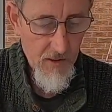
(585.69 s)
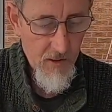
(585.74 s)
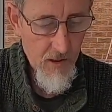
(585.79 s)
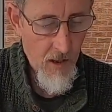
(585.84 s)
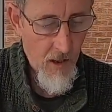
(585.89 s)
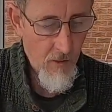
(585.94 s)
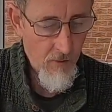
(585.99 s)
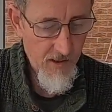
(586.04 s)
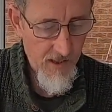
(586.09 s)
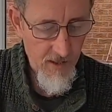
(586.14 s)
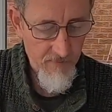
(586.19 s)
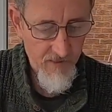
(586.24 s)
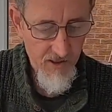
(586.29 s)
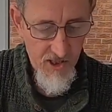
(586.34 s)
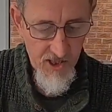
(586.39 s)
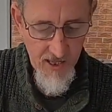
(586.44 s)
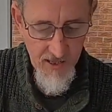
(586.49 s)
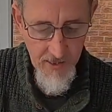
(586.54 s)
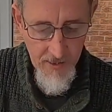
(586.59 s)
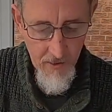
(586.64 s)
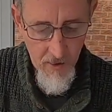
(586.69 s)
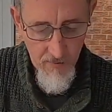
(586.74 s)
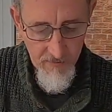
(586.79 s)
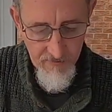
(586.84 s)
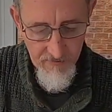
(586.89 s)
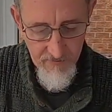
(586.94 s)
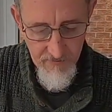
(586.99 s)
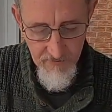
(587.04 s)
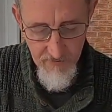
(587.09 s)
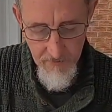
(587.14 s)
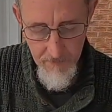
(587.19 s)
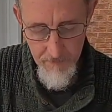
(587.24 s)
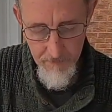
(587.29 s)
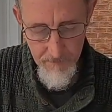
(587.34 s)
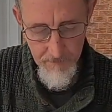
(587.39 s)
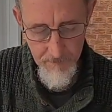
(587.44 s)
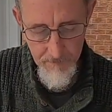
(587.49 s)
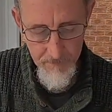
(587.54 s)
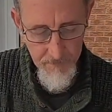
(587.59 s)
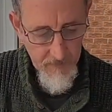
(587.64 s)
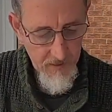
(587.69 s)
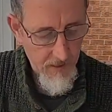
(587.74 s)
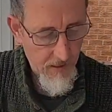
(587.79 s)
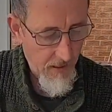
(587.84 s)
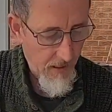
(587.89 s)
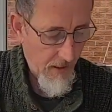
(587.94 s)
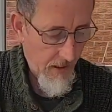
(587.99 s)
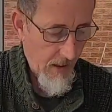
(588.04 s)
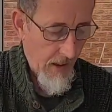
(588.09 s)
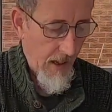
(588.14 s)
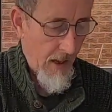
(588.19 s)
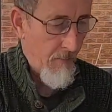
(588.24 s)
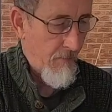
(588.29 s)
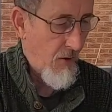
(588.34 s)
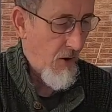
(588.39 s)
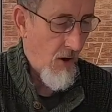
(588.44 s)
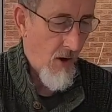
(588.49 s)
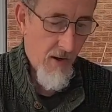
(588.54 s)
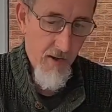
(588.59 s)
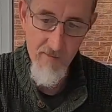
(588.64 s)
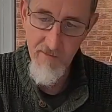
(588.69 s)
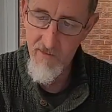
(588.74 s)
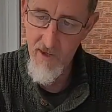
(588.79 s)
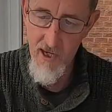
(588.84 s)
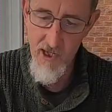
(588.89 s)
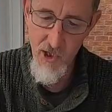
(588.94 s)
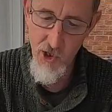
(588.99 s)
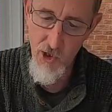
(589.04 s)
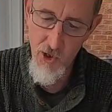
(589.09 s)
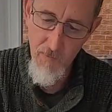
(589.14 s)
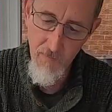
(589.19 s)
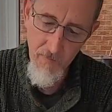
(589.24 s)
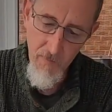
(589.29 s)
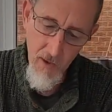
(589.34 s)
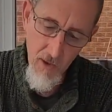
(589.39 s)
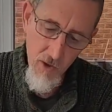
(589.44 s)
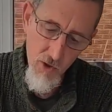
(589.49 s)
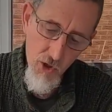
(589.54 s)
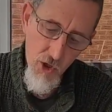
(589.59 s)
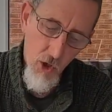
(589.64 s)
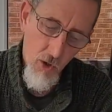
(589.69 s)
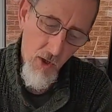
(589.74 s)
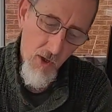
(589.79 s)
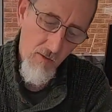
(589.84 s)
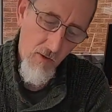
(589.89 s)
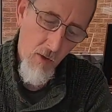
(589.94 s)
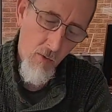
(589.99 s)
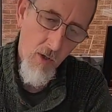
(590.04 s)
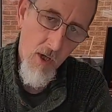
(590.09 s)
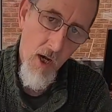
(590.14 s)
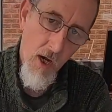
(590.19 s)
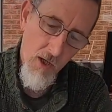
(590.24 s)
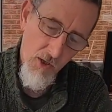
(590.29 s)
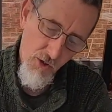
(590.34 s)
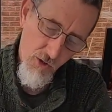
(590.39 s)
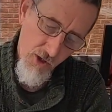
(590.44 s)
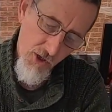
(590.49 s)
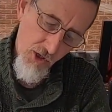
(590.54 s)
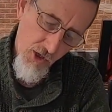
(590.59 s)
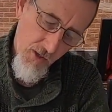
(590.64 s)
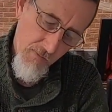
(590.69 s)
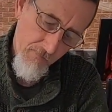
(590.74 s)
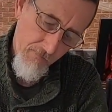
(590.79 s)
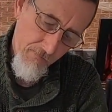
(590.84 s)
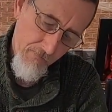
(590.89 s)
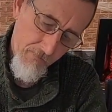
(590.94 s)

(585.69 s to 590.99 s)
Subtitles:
So carefully take that off and put on a fresh toilet roll cartridge